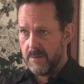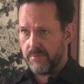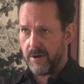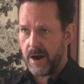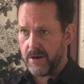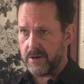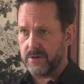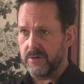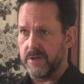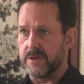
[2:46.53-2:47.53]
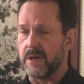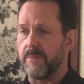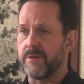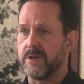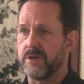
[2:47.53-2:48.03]
prior to these
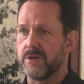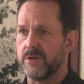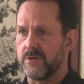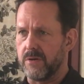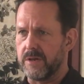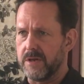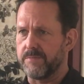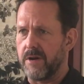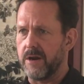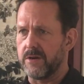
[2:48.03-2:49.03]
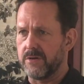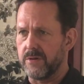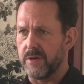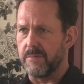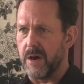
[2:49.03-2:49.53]
competitions, or at least prior to
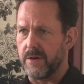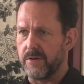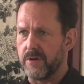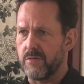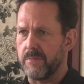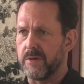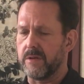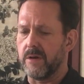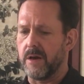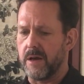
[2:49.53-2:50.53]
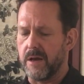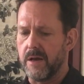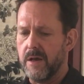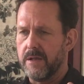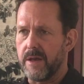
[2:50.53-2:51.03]
the modern equipment
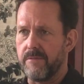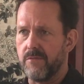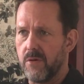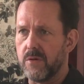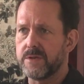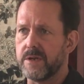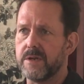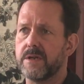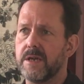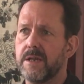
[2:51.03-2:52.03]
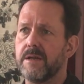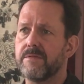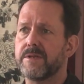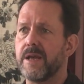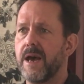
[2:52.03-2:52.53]
that rolls the tea
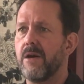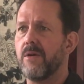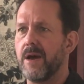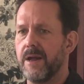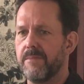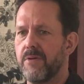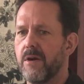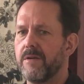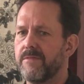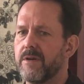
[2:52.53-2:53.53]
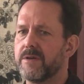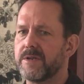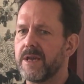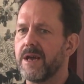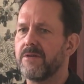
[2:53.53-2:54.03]
leaves now. And part of the
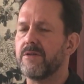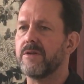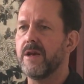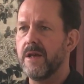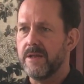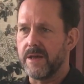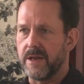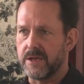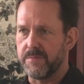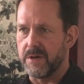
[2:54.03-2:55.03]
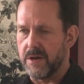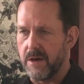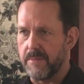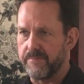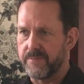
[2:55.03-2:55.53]
standard that has
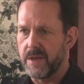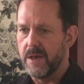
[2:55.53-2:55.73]
become